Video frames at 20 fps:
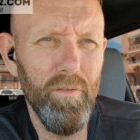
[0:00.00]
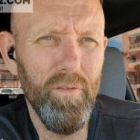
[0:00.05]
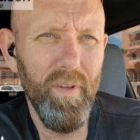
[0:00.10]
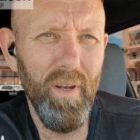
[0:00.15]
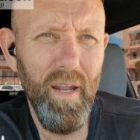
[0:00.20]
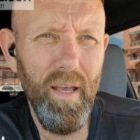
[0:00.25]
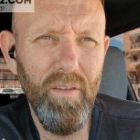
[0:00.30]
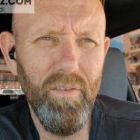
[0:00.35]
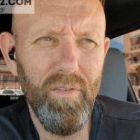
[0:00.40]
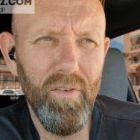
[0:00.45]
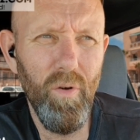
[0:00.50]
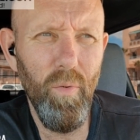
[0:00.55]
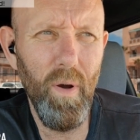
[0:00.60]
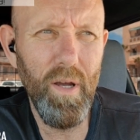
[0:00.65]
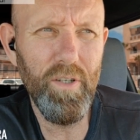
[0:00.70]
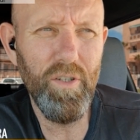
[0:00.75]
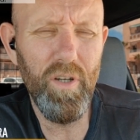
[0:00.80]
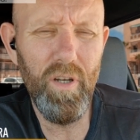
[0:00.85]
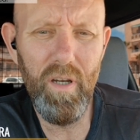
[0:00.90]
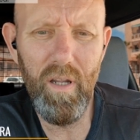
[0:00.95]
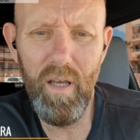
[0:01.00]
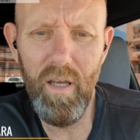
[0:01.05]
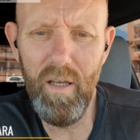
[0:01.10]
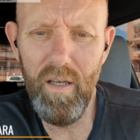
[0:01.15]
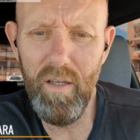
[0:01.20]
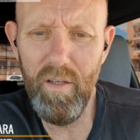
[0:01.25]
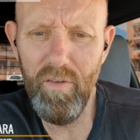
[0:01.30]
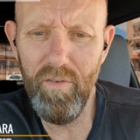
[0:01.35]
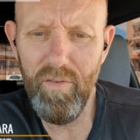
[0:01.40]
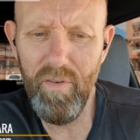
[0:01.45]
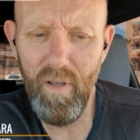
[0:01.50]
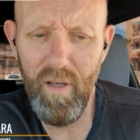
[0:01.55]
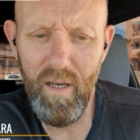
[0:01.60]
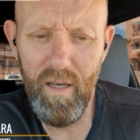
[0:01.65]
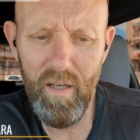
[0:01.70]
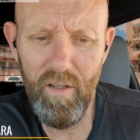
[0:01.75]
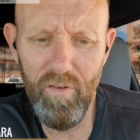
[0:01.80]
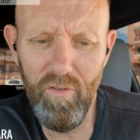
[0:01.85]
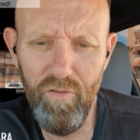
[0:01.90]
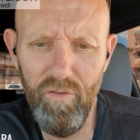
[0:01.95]
Today's question is,
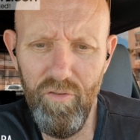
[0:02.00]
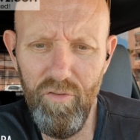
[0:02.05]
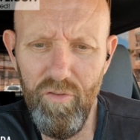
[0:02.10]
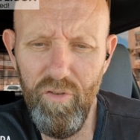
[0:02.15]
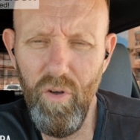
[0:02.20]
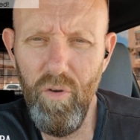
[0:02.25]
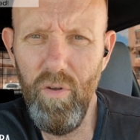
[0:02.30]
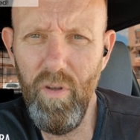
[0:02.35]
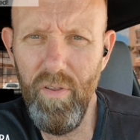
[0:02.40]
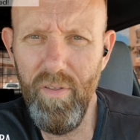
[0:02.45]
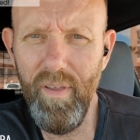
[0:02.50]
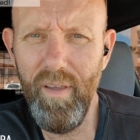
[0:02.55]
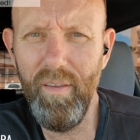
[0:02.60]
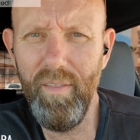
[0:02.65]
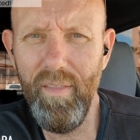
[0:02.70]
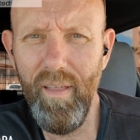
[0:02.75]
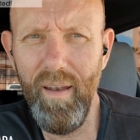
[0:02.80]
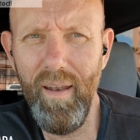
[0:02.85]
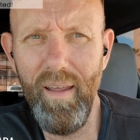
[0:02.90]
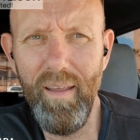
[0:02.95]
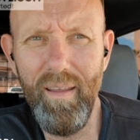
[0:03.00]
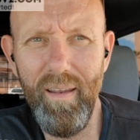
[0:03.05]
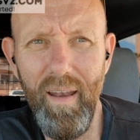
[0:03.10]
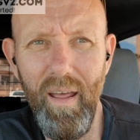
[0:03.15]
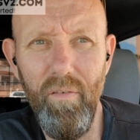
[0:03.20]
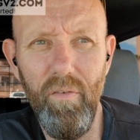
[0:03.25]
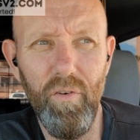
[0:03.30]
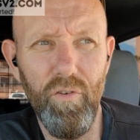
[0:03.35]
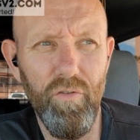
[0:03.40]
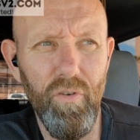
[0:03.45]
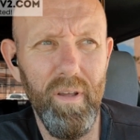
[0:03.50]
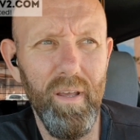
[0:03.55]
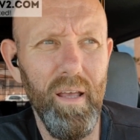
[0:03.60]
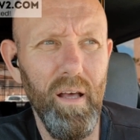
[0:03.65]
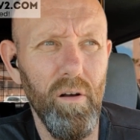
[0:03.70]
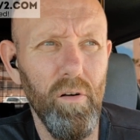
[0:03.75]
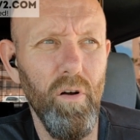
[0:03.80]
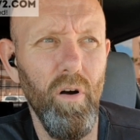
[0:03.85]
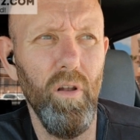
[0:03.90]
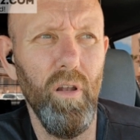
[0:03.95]
do you think that I can ever
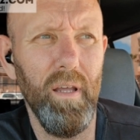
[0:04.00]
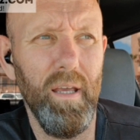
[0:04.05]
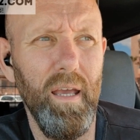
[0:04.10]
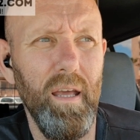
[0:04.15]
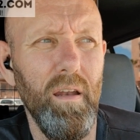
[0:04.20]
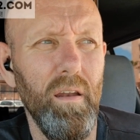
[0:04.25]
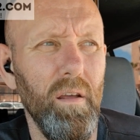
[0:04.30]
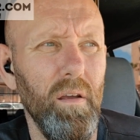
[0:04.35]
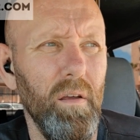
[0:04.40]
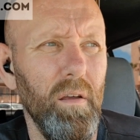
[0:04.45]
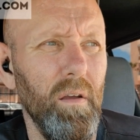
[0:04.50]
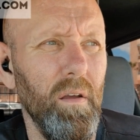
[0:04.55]
drink alcohol again?